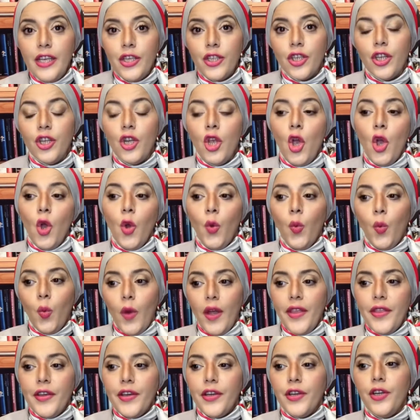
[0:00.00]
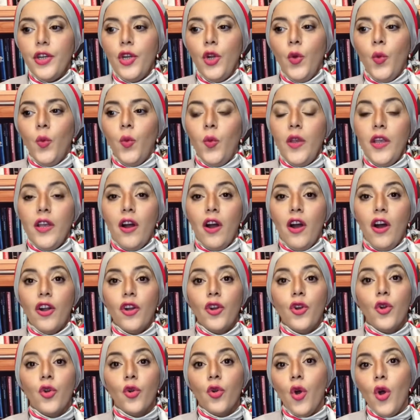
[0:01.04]
whether we are
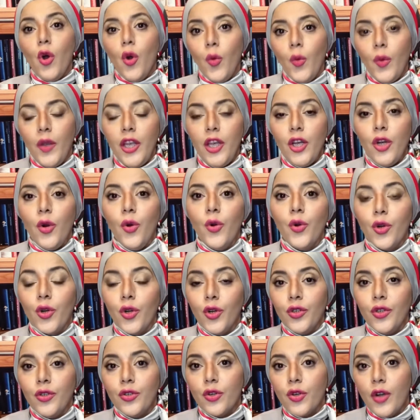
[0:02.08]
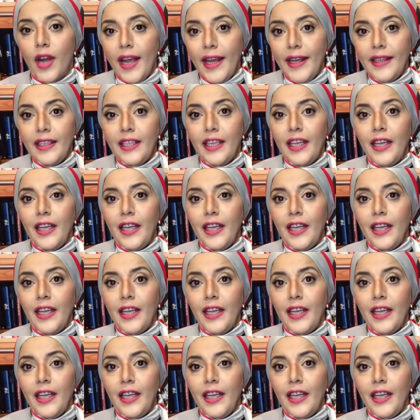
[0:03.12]
growing or contracting,